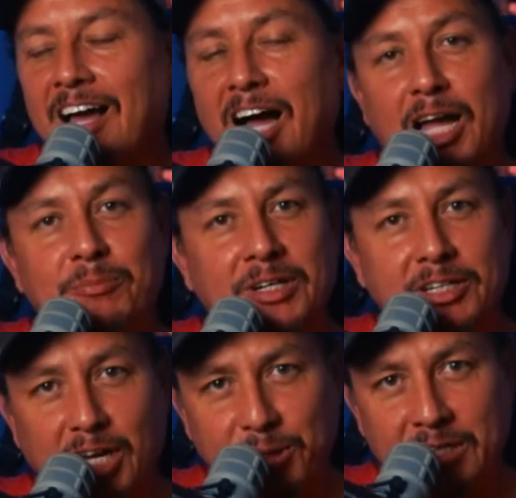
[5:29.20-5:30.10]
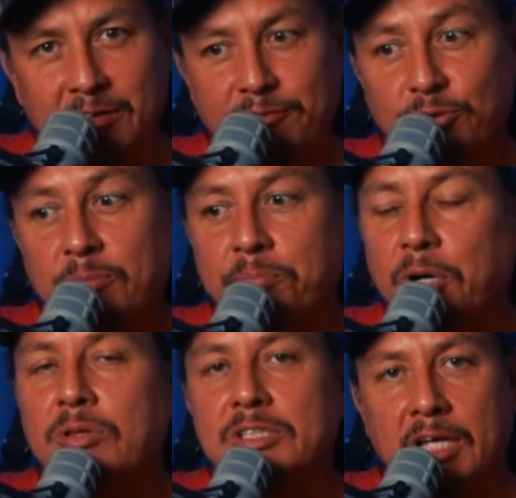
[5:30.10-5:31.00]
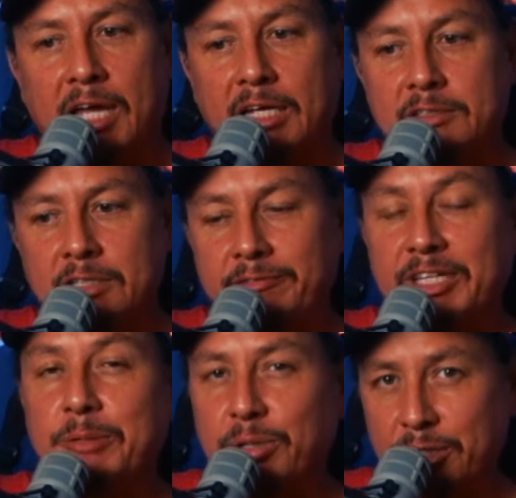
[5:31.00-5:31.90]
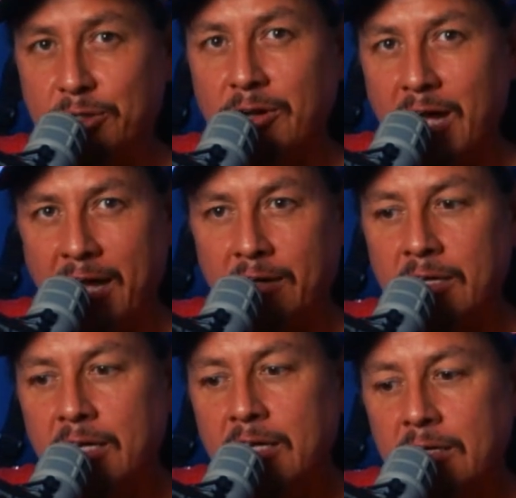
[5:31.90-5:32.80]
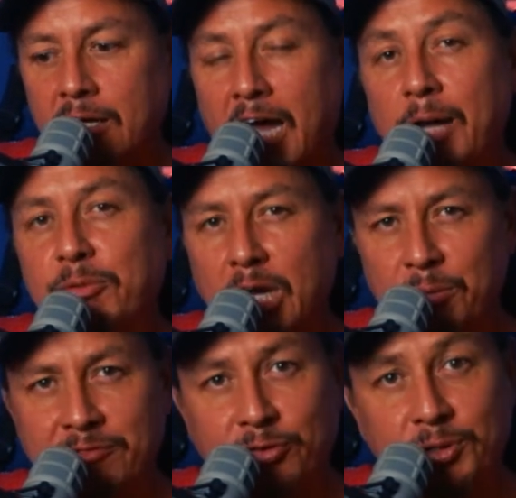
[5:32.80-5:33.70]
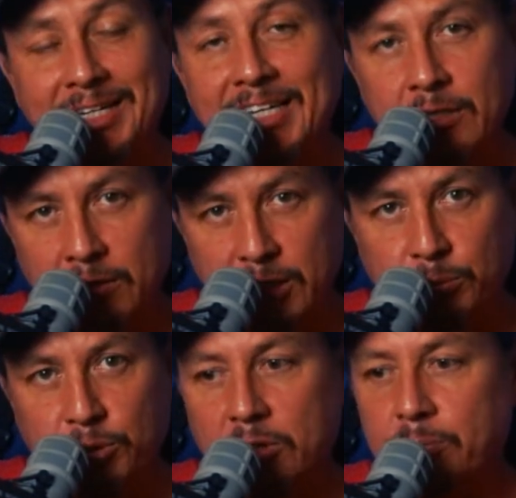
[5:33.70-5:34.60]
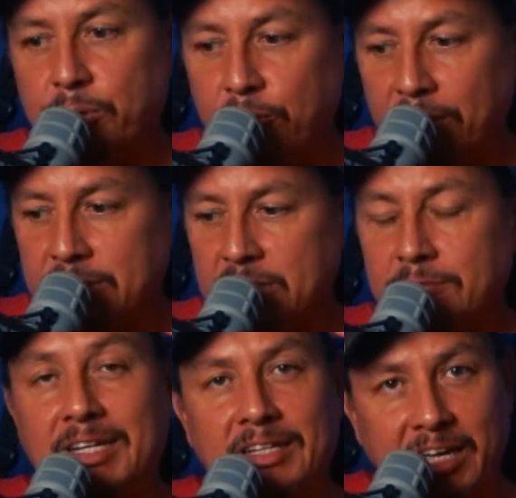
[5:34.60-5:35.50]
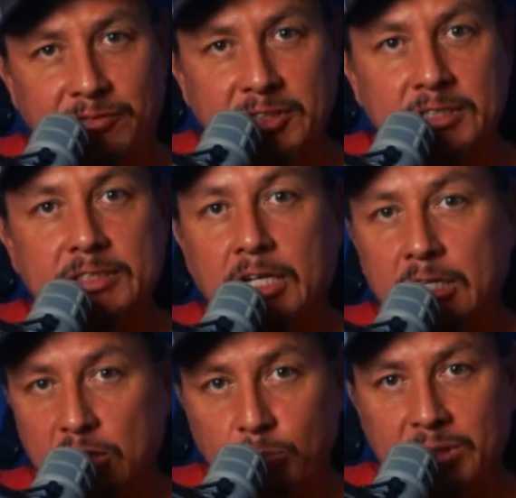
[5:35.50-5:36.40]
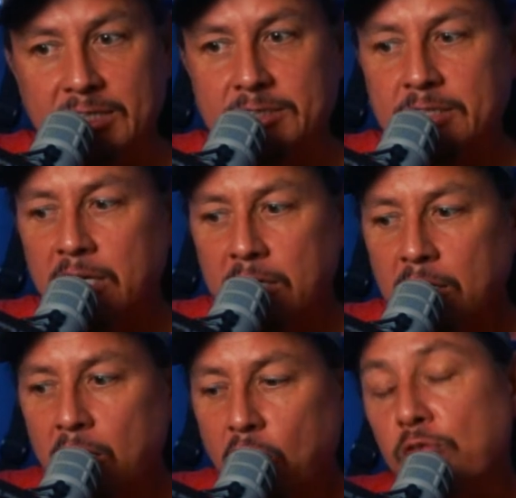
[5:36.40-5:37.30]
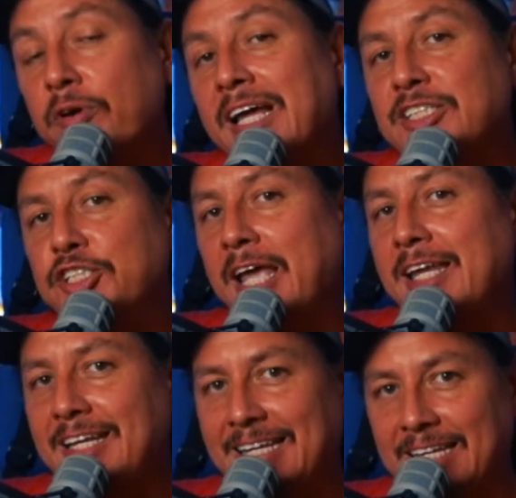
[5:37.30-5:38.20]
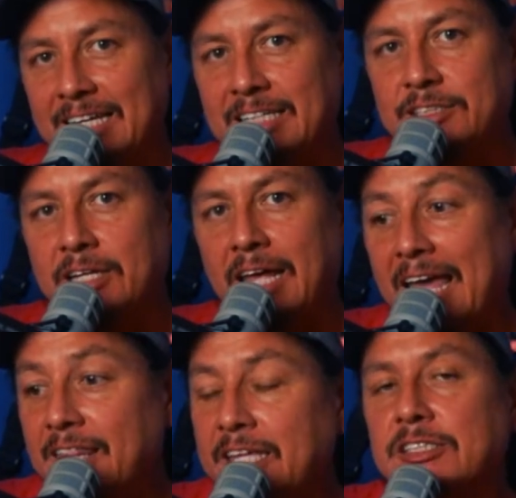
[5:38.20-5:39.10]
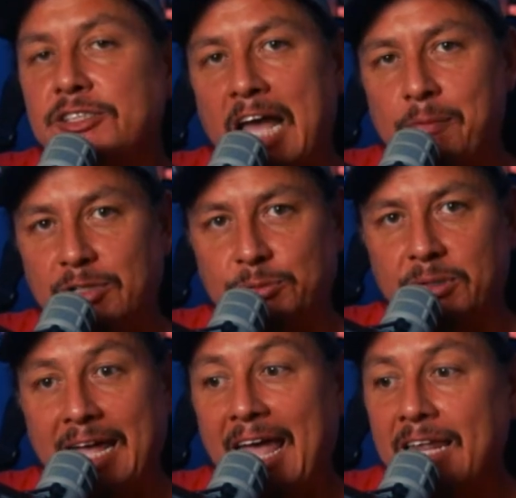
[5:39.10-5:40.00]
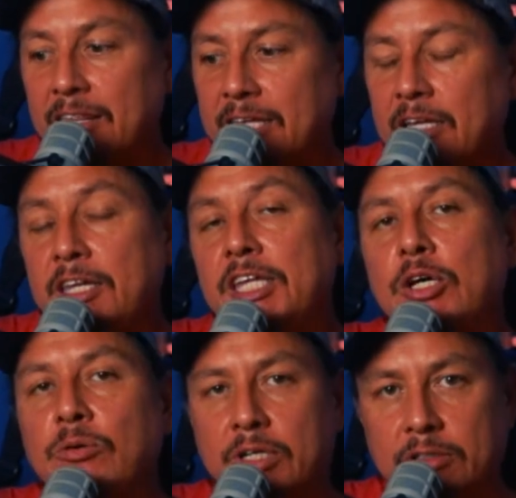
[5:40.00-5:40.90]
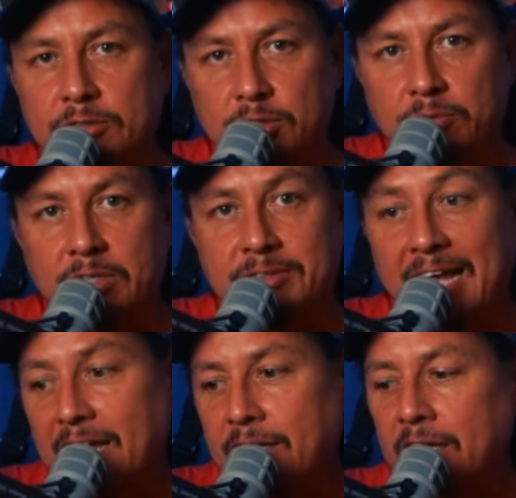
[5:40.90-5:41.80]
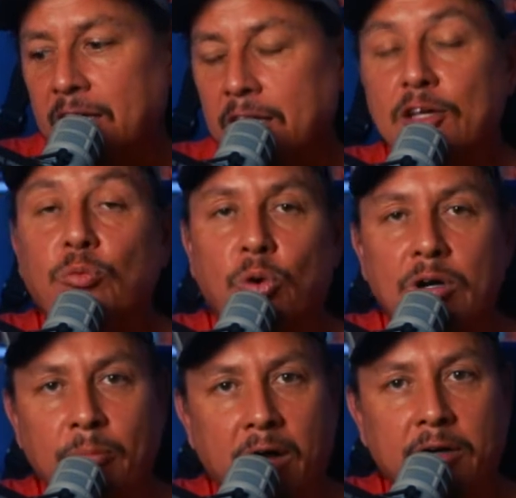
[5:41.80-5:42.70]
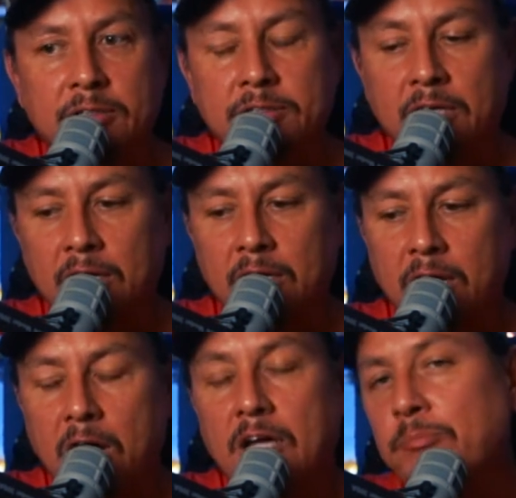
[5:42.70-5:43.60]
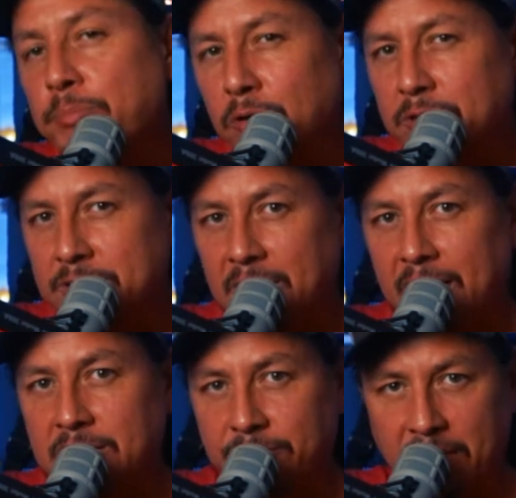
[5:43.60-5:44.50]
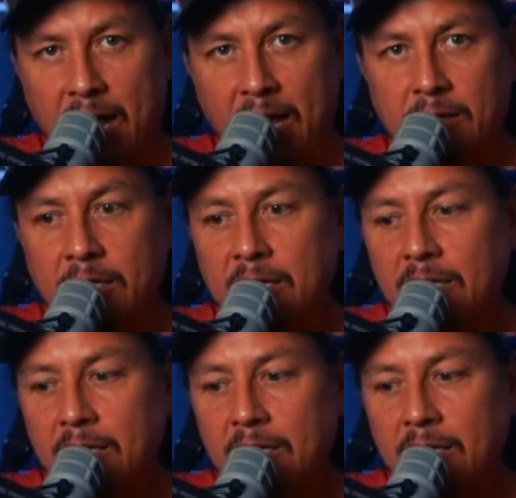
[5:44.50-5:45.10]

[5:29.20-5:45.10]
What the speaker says: I'm coming for both sides of the political aisle. I'm coming for the neoliberal, progressive, leftist, globalist, overeducated elites and the establishment and the neoconservatives and the warmongers on both sides of the aisle.